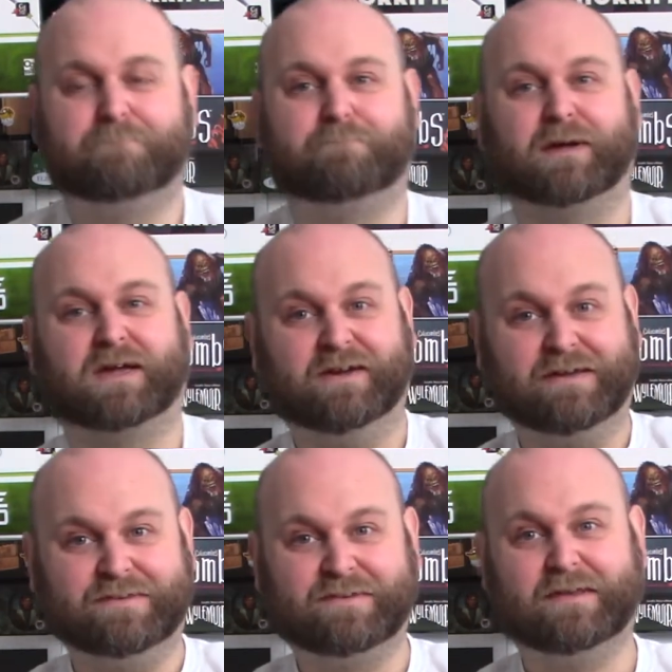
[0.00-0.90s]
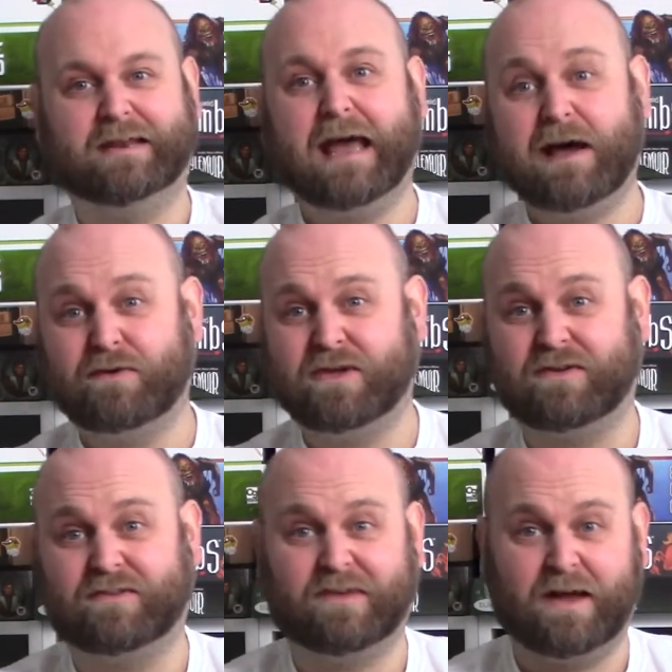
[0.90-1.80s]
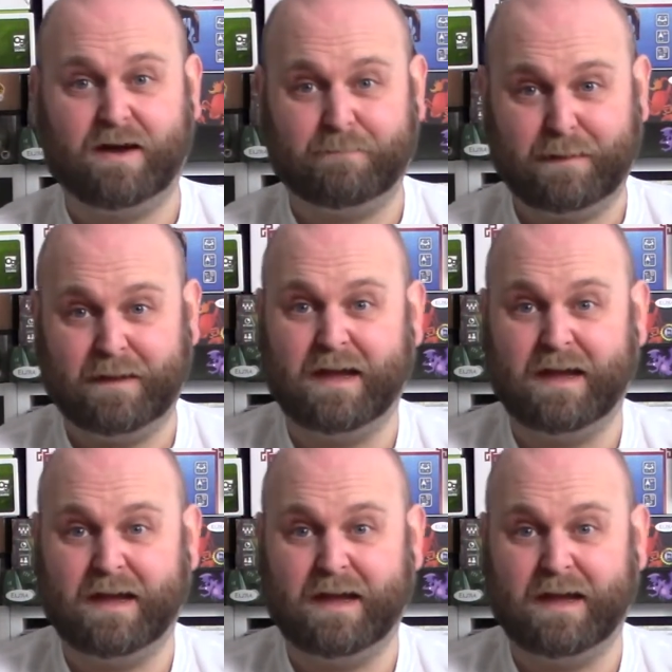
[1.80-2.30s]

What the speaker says: because now you could set up